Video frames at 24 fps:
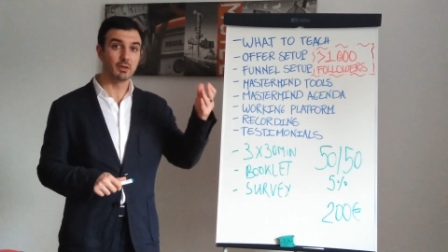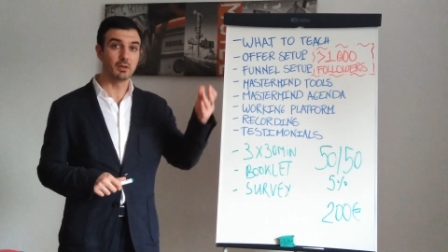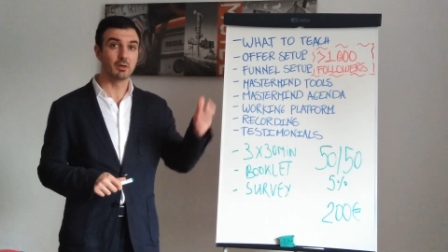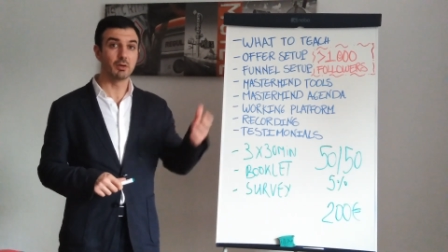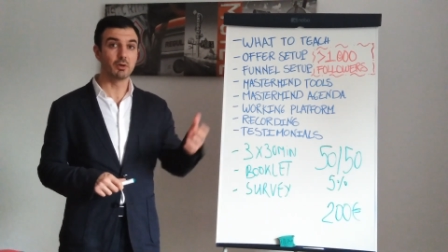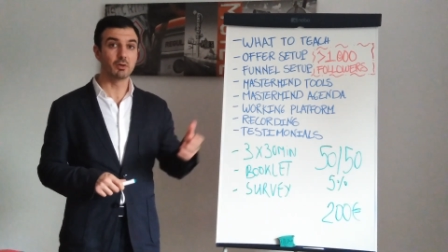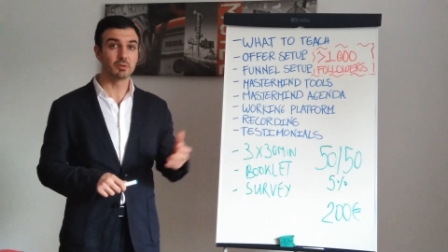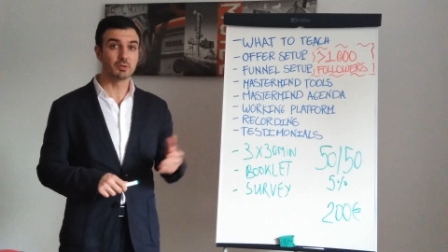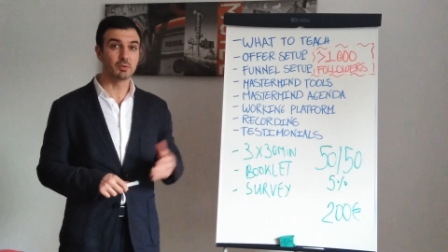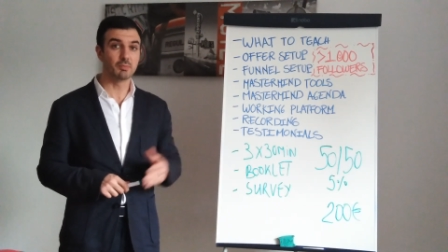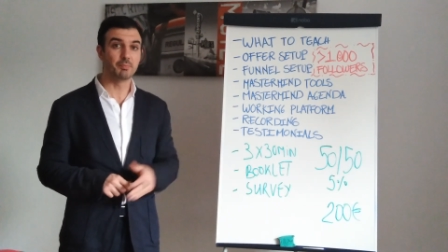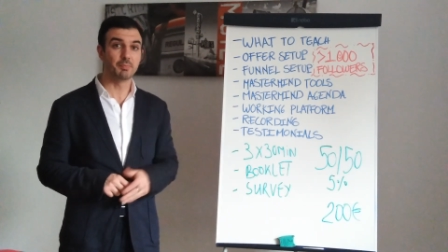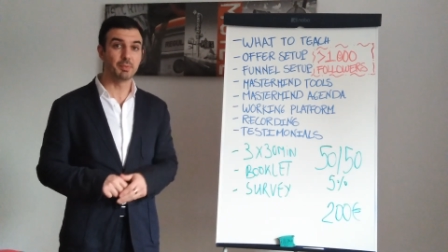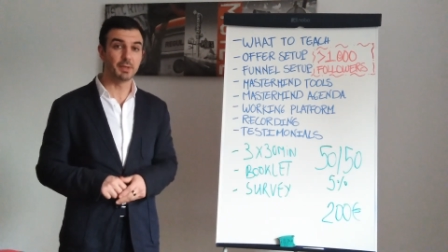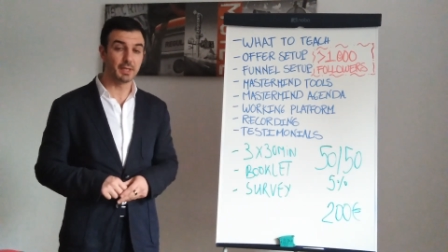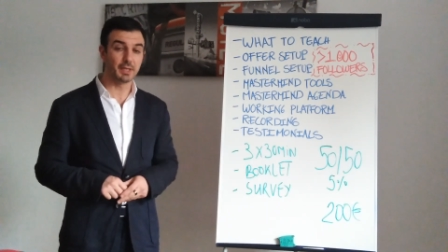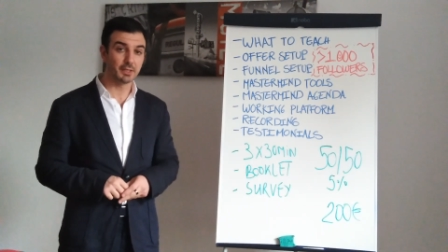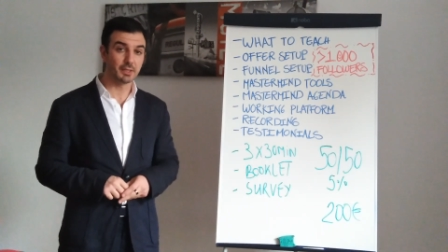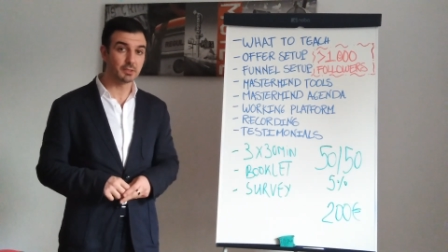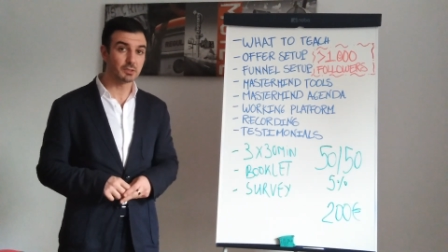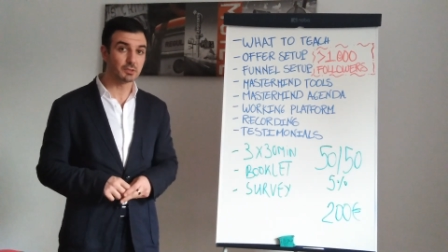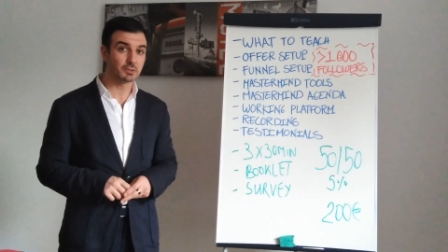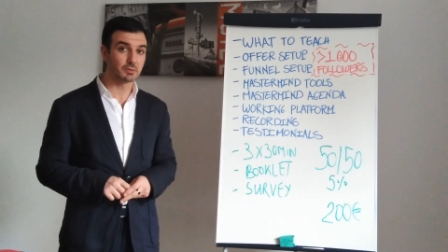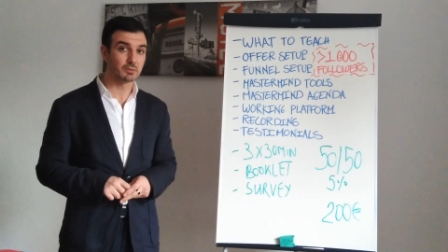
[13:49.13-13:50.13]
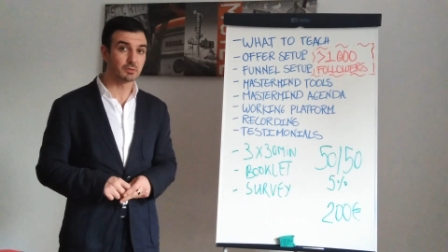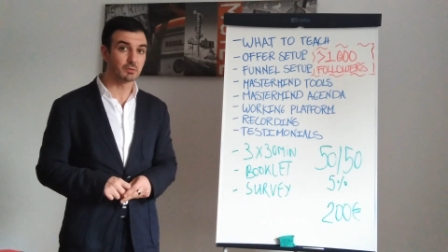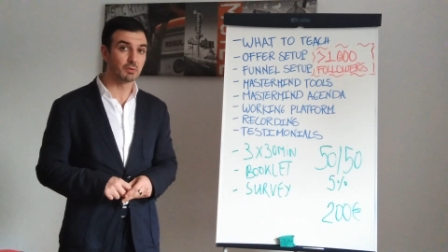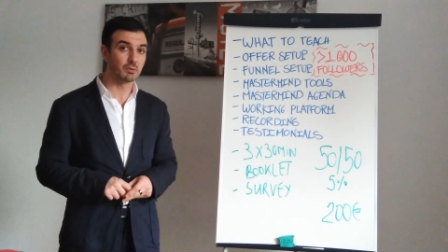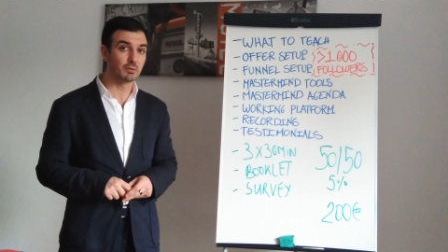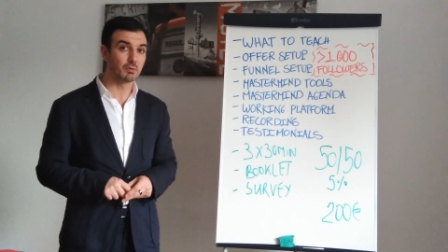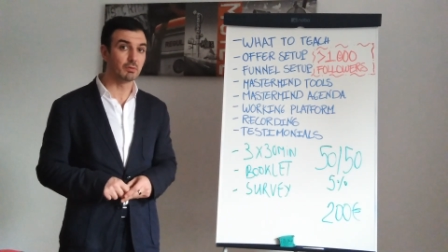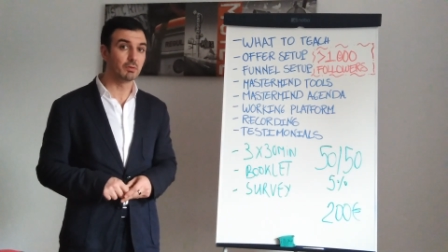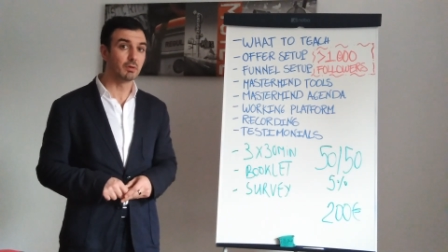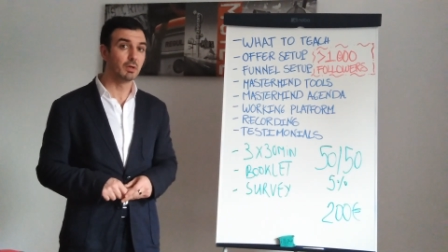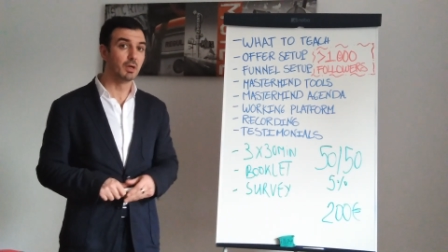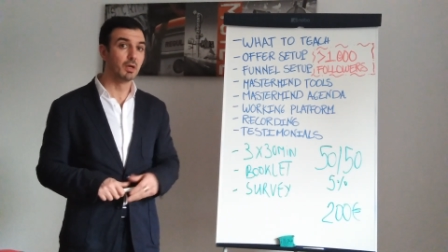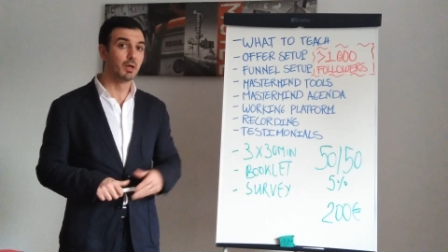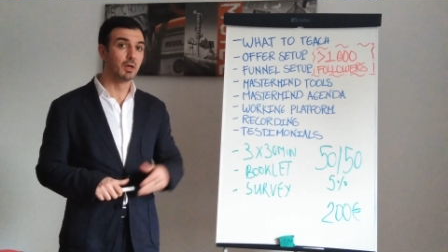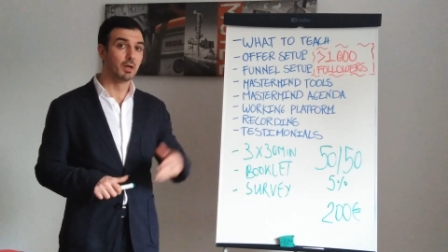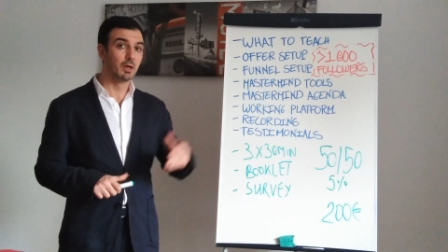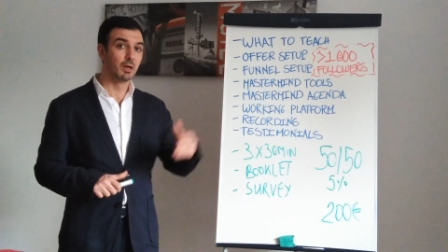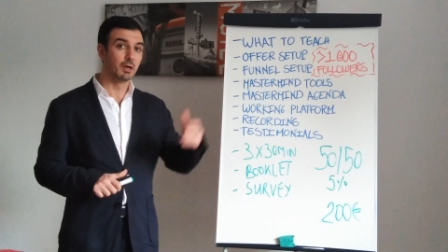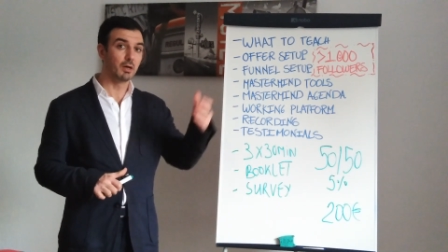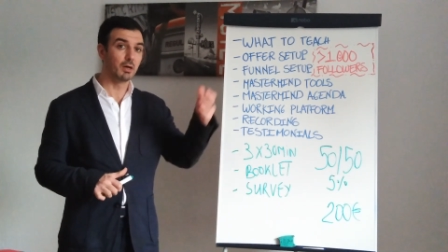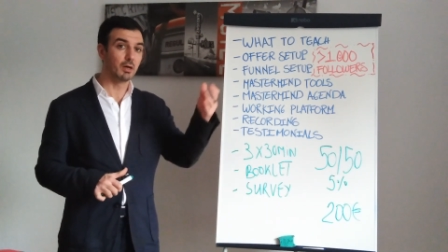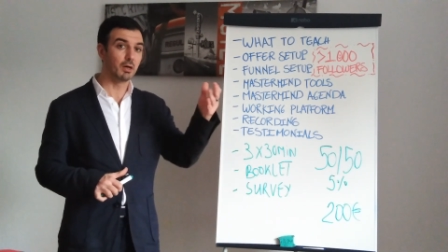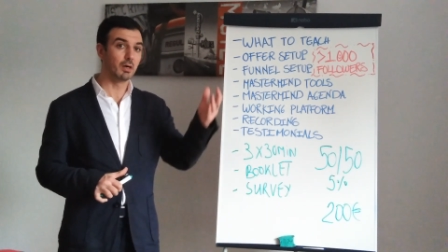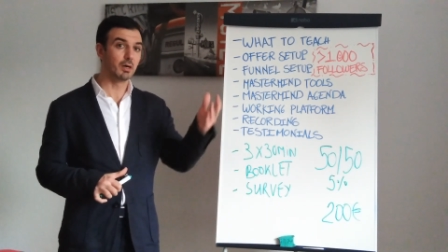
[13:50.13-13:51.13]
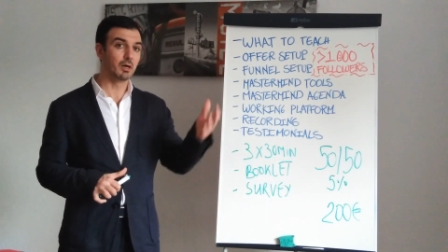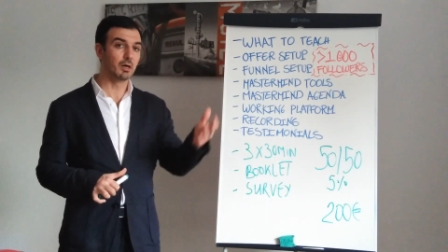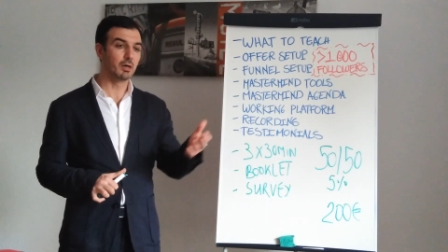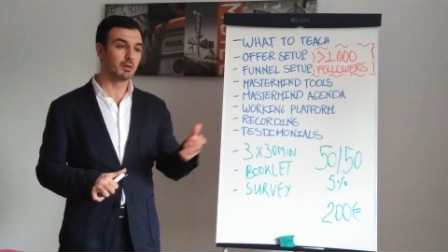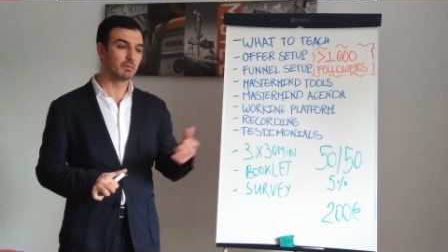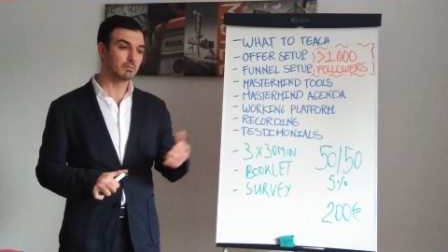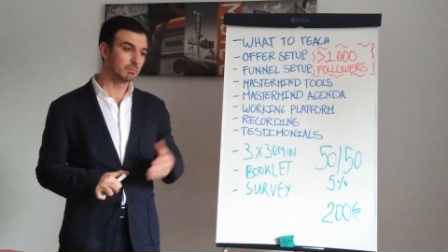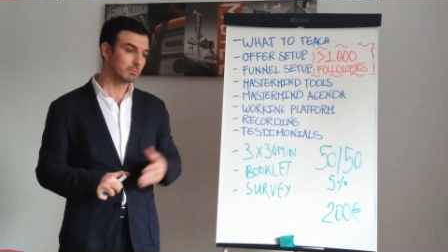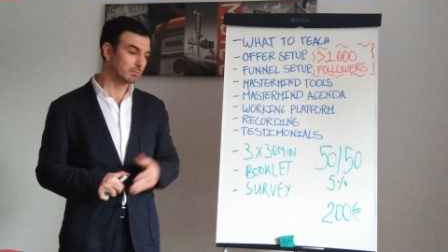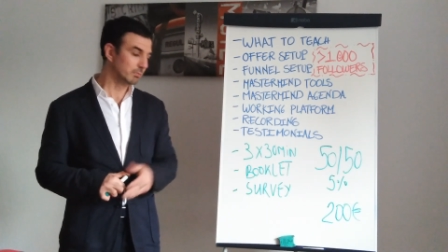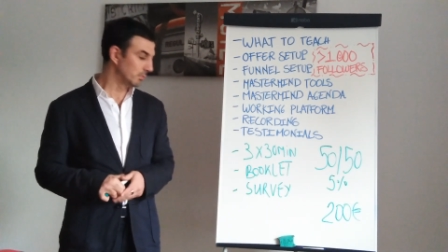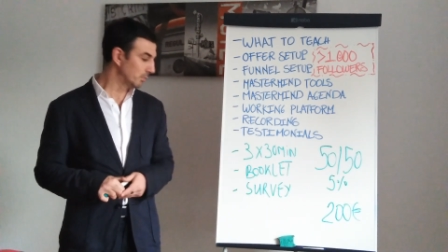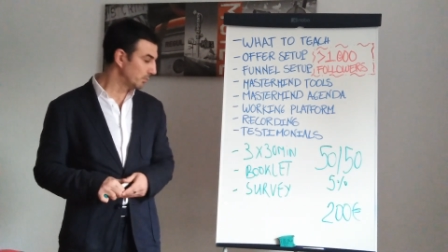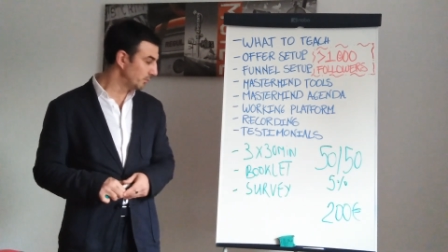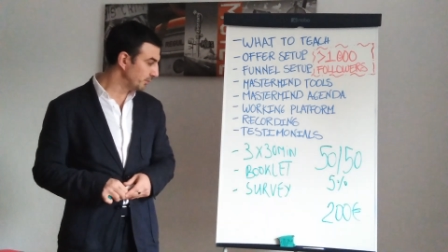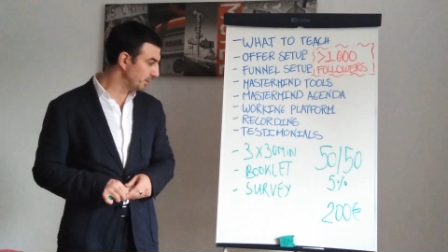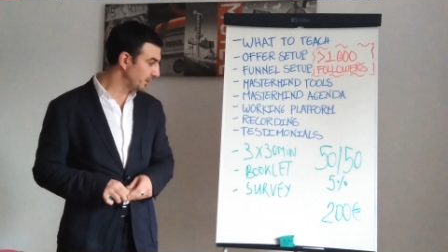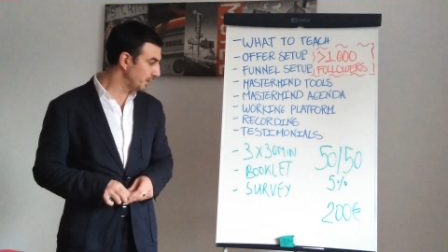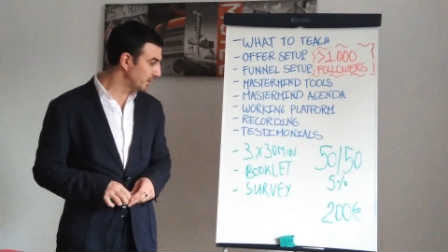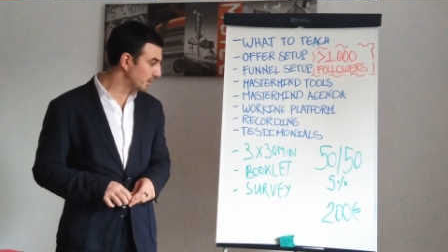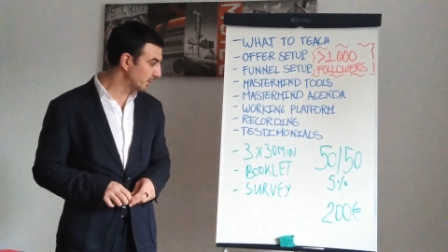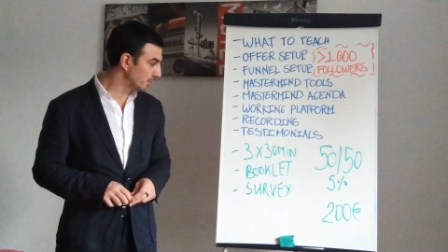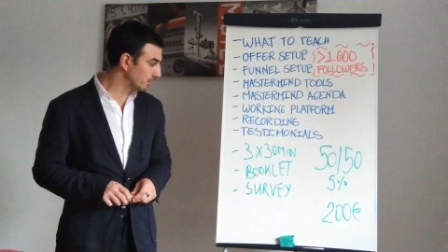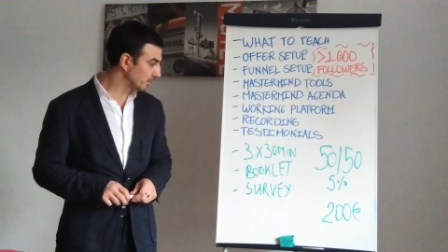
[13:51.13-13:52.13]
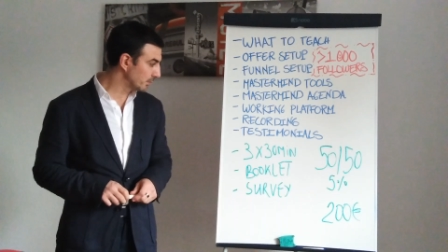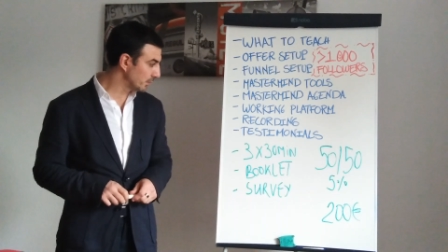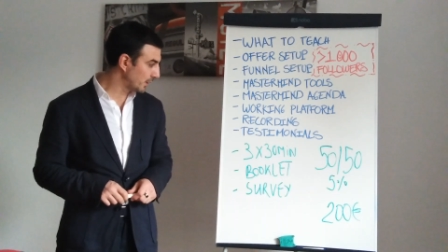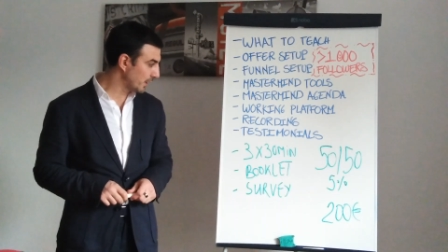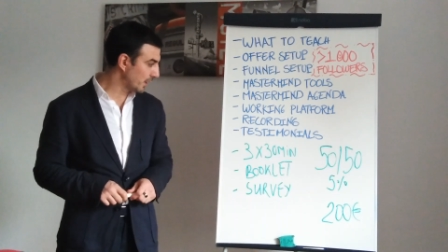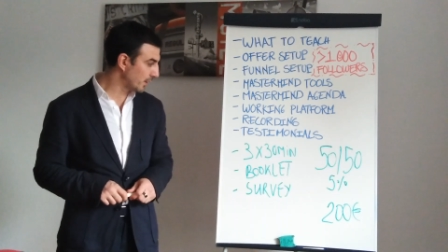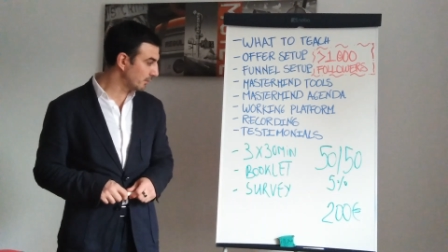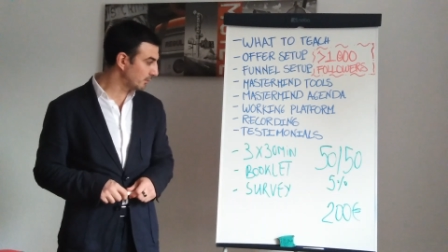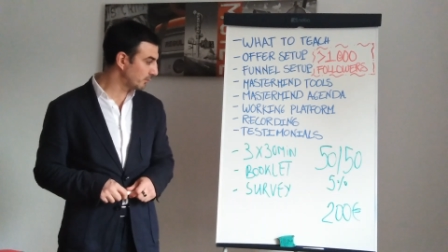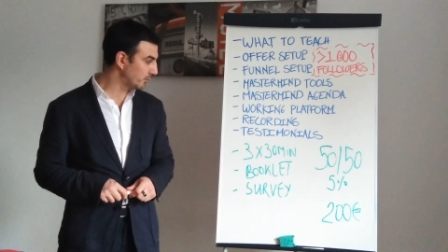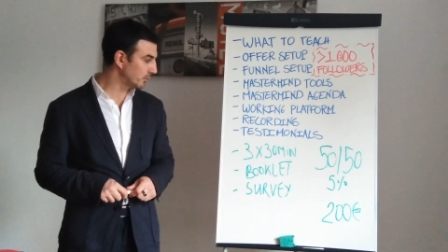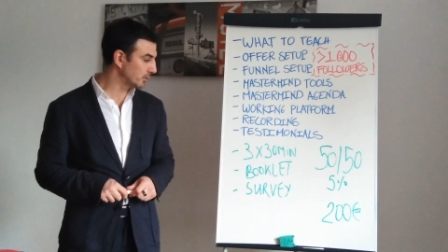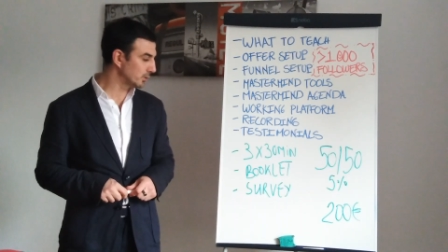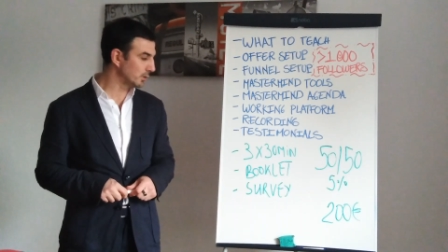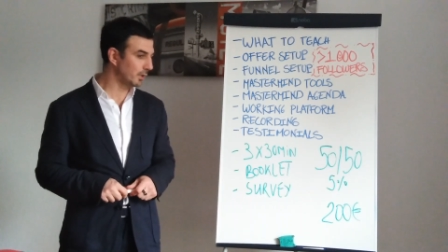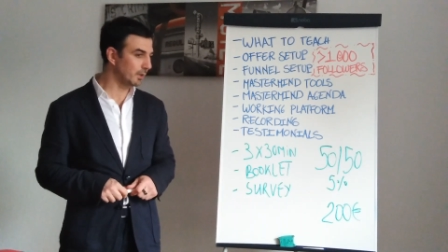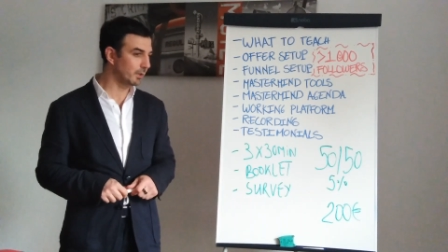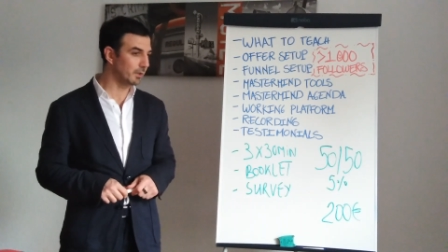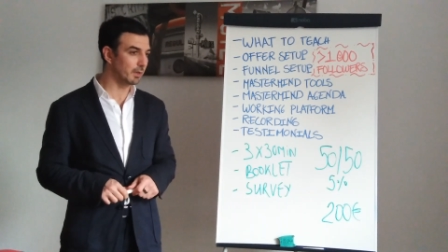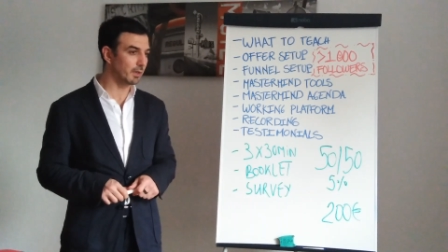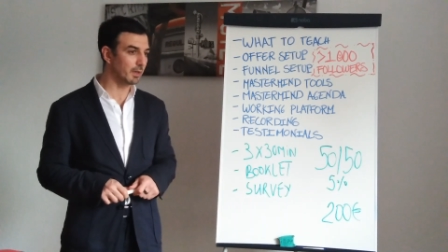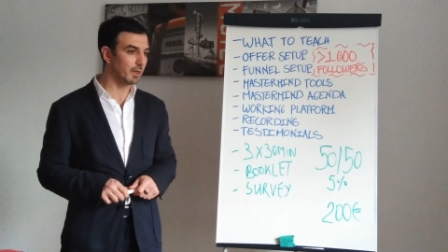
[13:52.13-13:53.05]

on the page, so read them carefully,